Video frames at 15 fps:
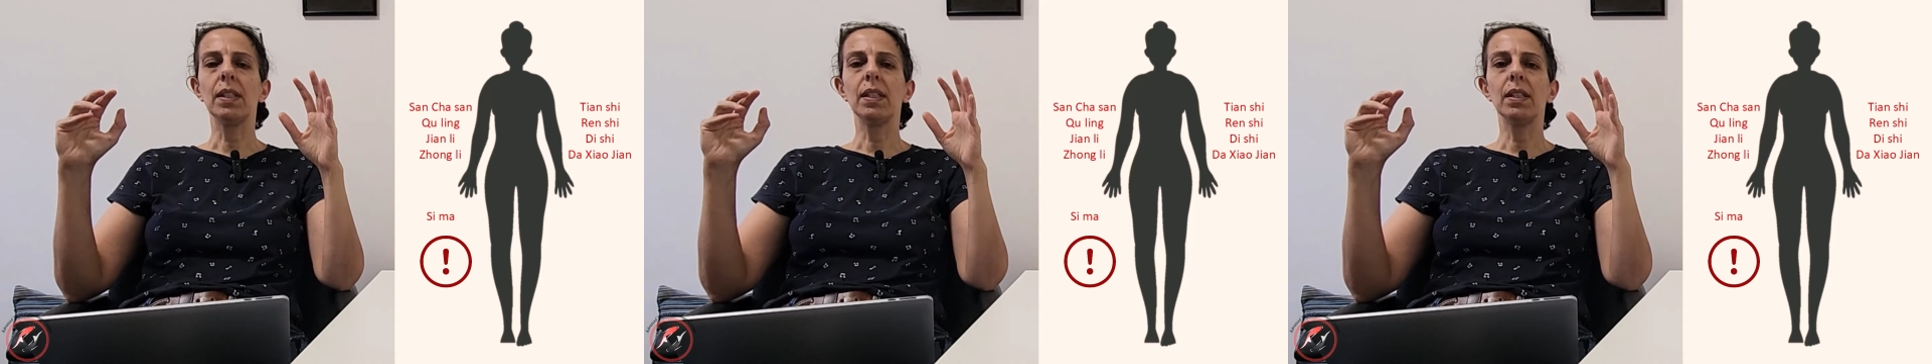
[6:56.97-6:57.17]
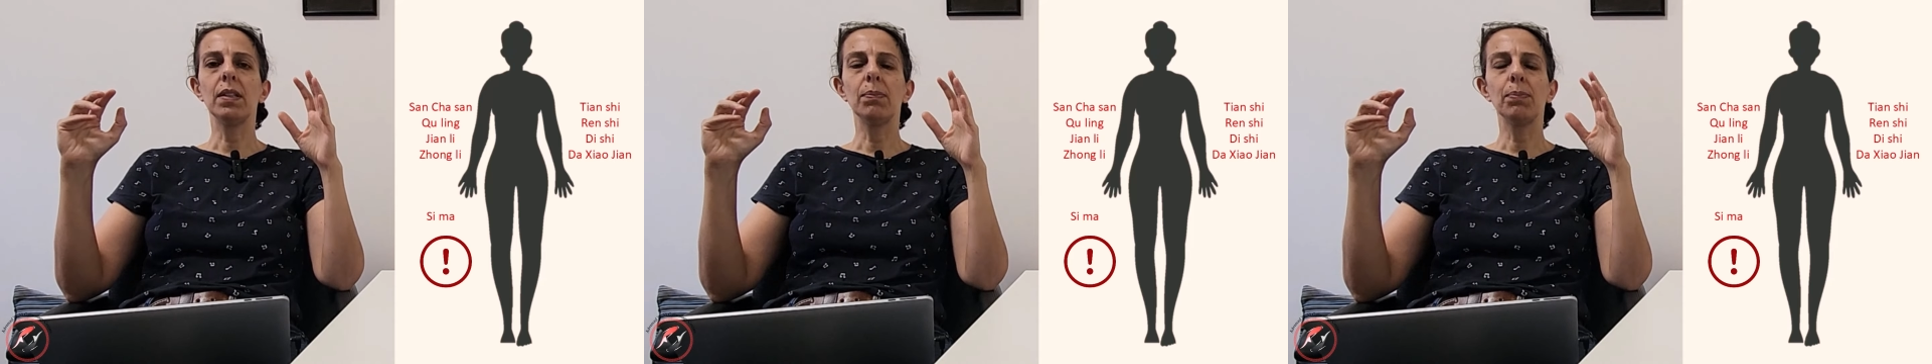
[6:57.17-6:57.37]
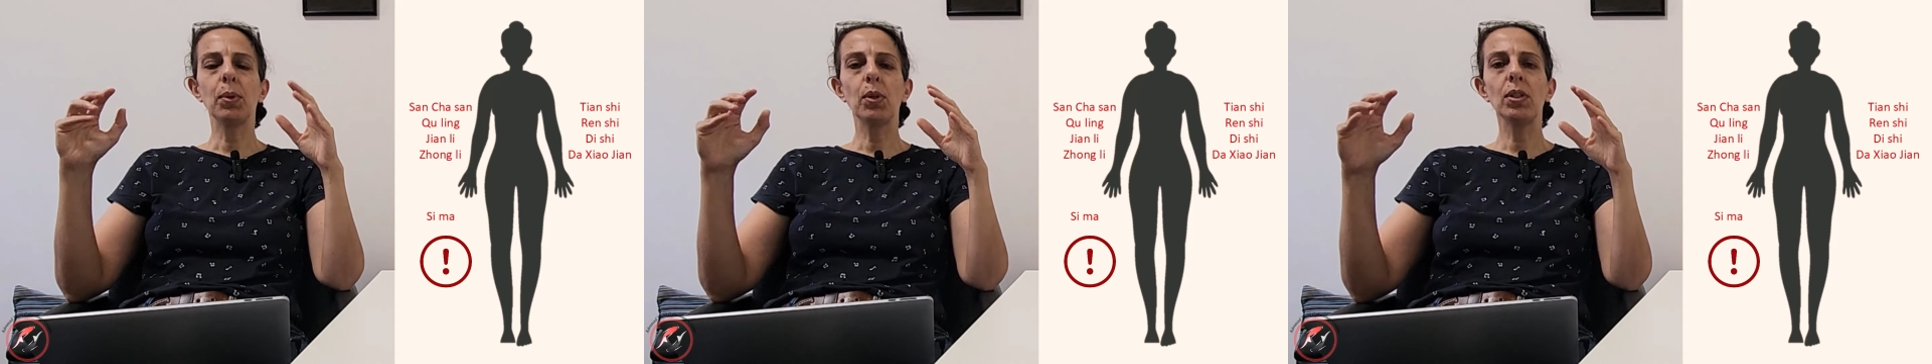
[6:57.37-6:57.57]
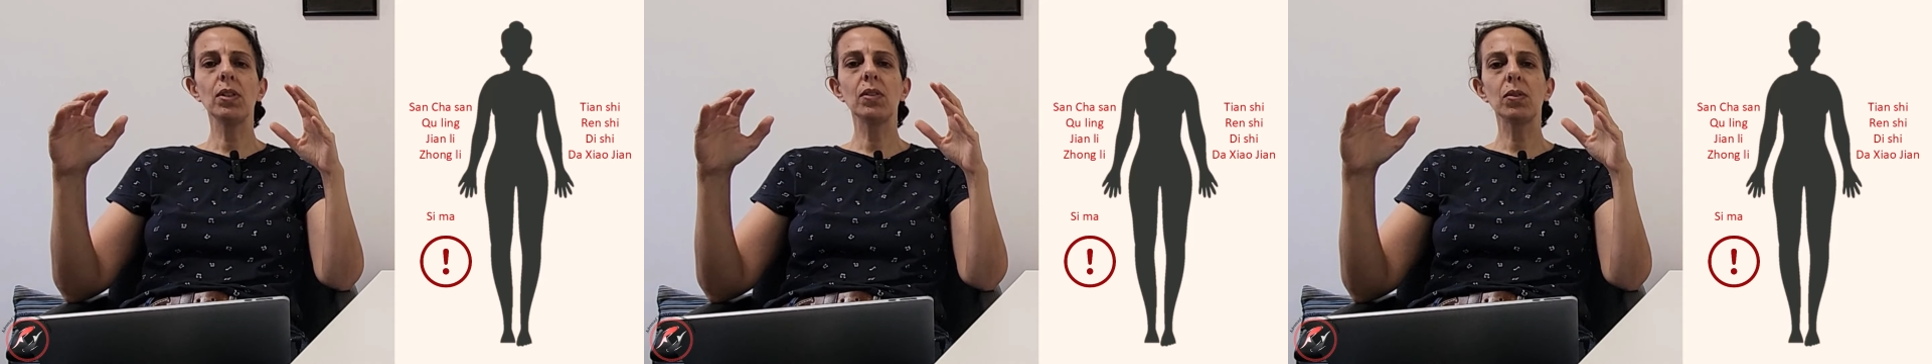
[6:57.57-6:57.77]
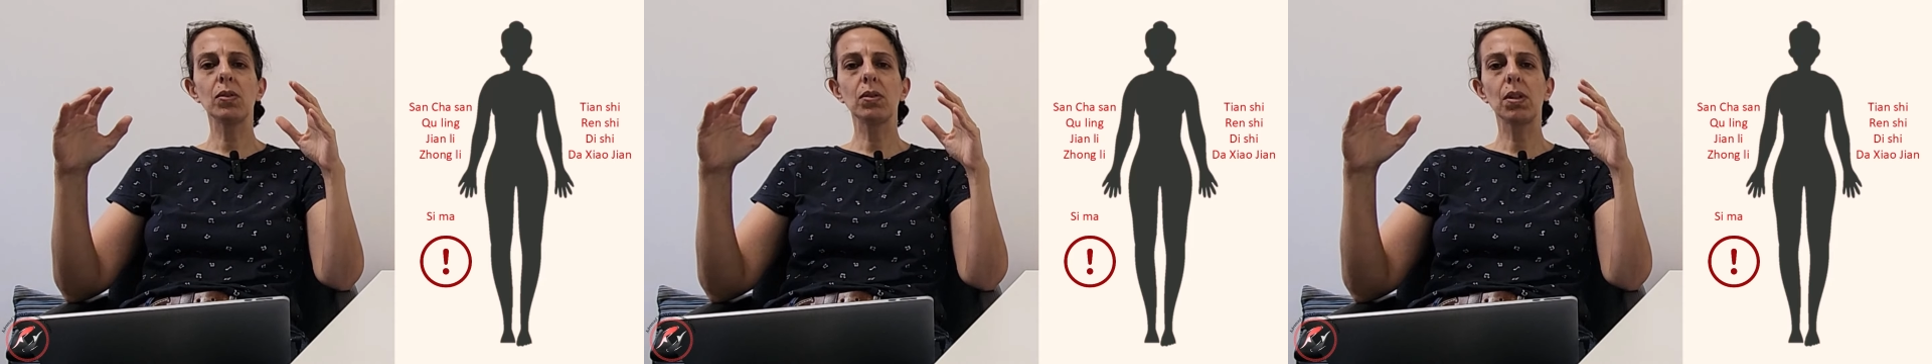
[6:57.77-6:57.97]
and
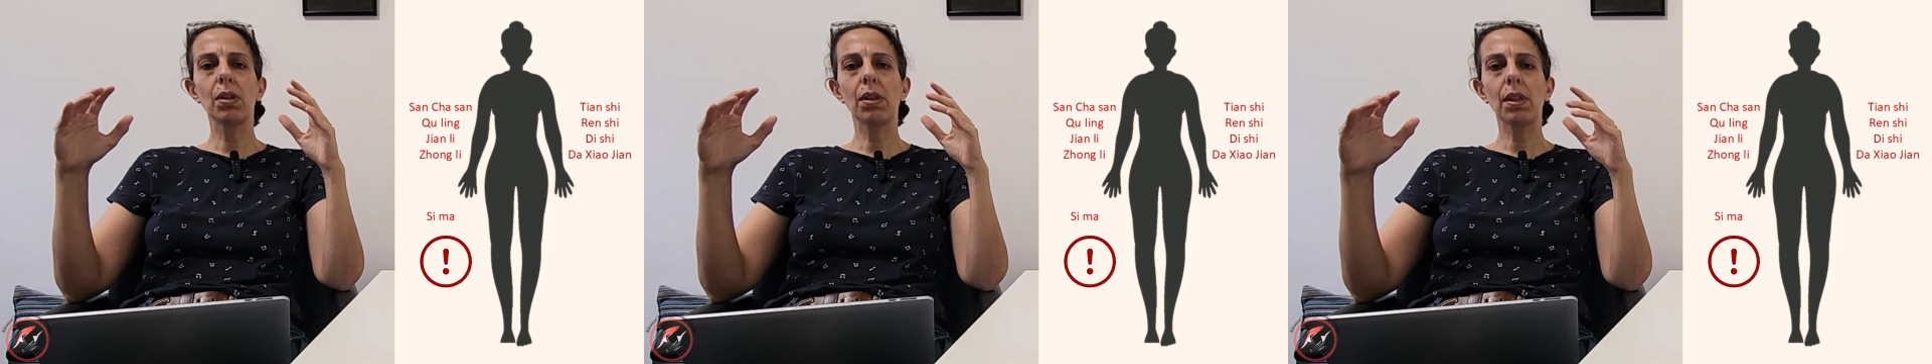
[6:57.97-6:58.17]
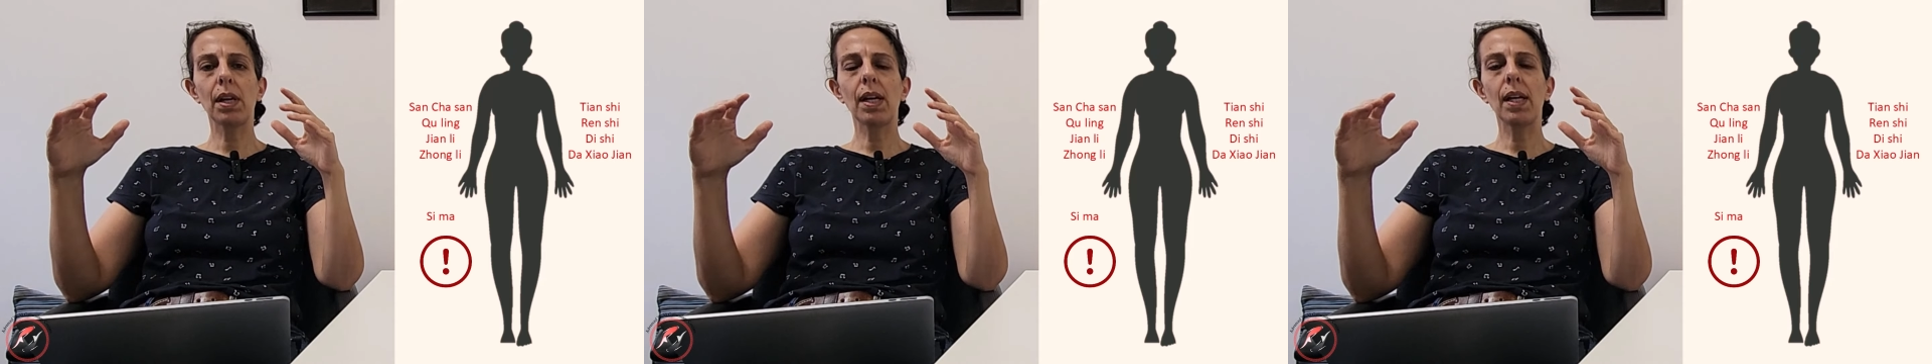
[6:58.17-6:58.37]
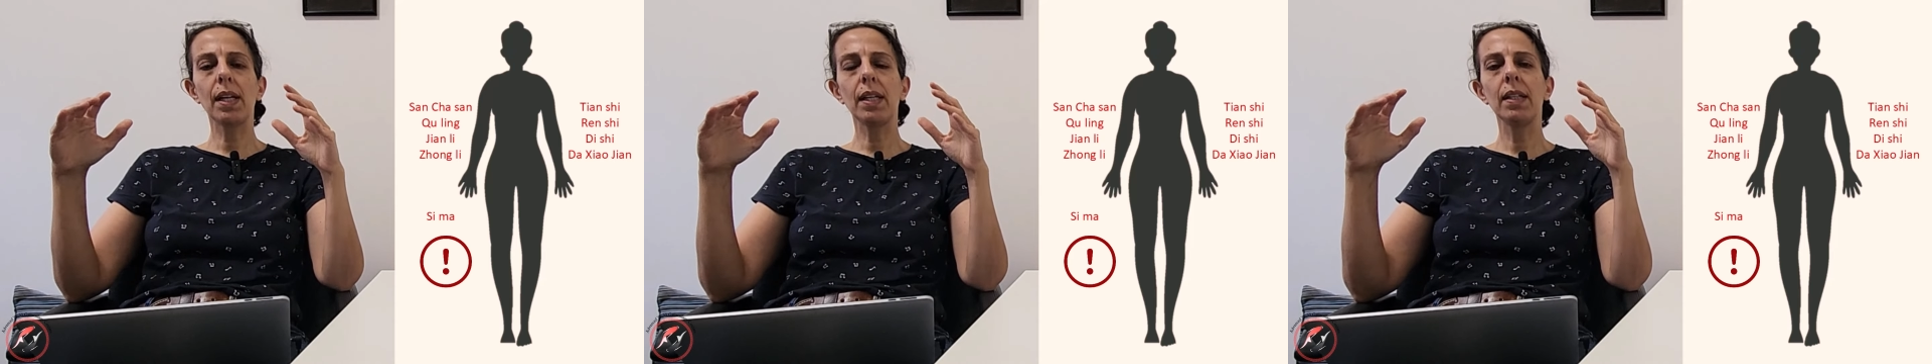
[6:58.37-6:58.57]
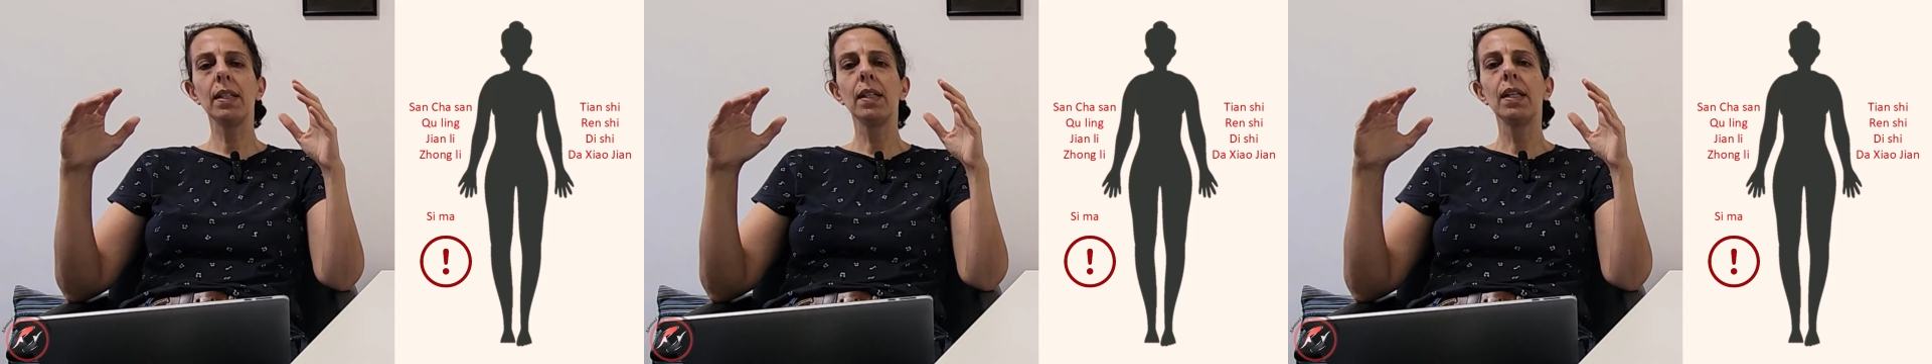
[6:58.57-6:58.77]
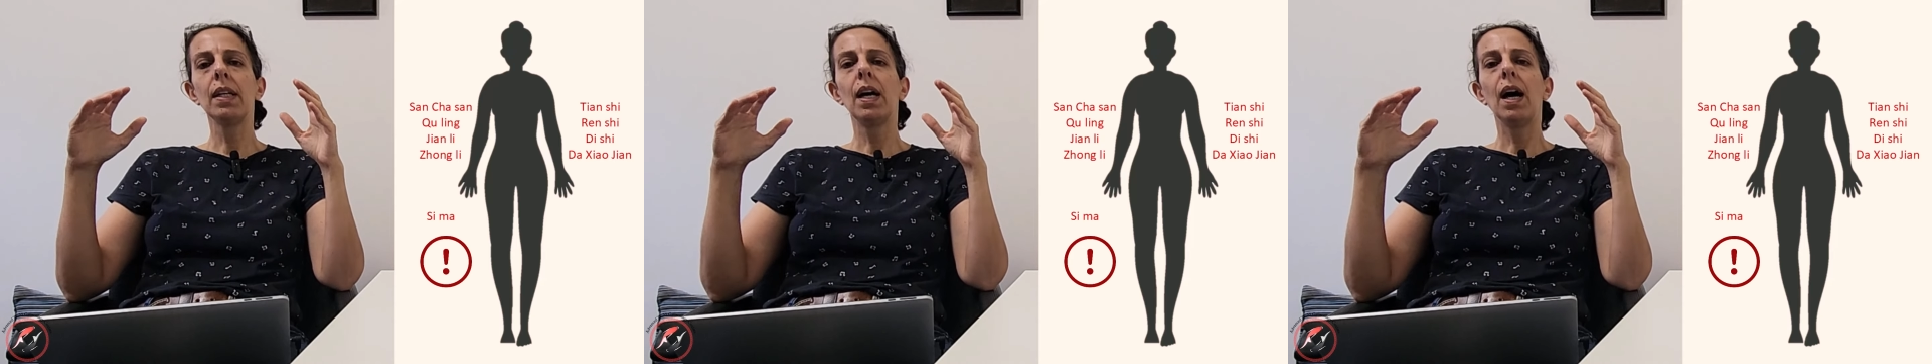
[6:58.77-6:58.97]
points on the thigh
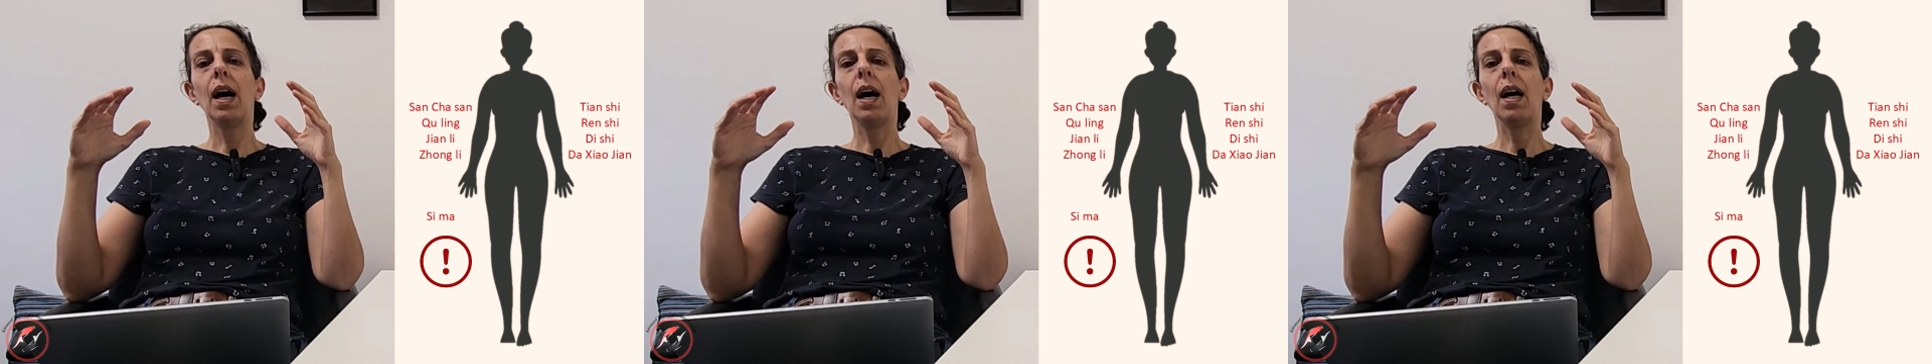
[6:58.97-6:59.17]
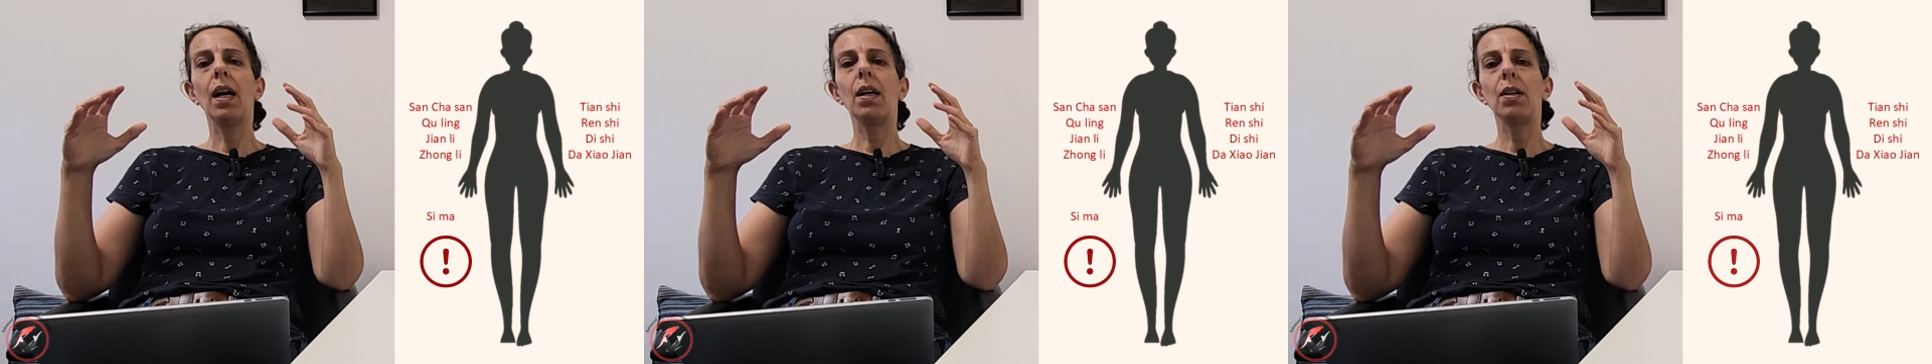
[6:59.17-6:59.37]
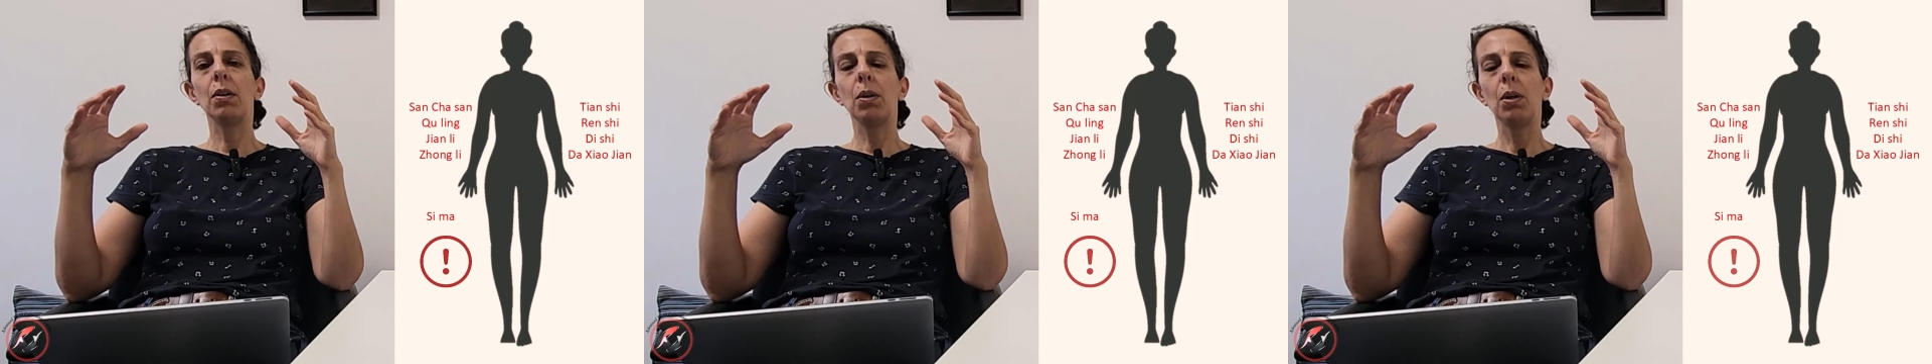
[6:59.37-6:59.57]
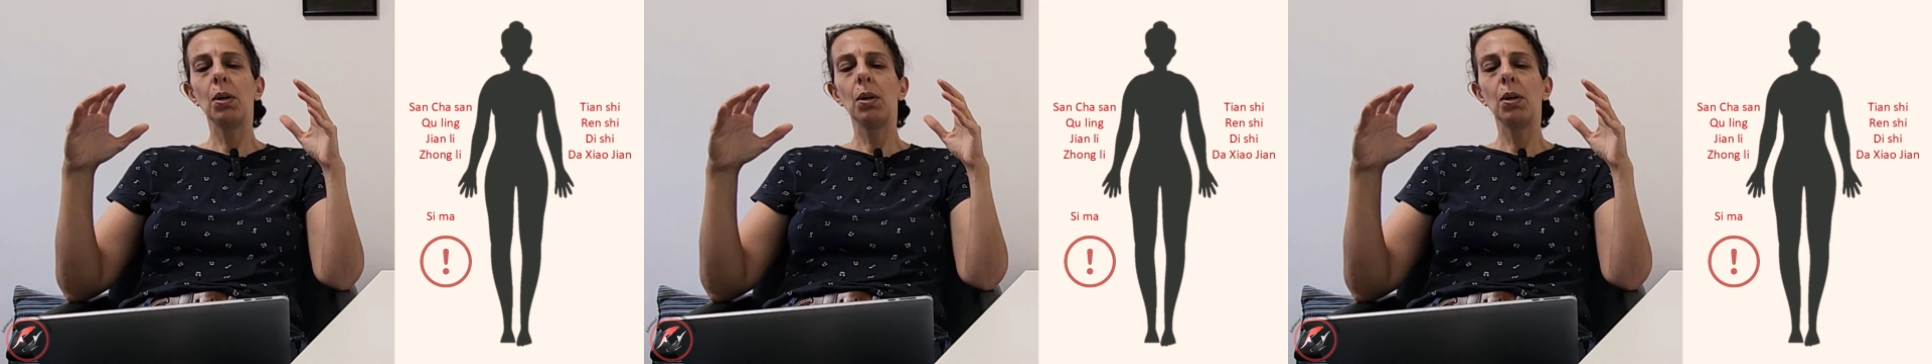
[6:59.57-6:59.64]
are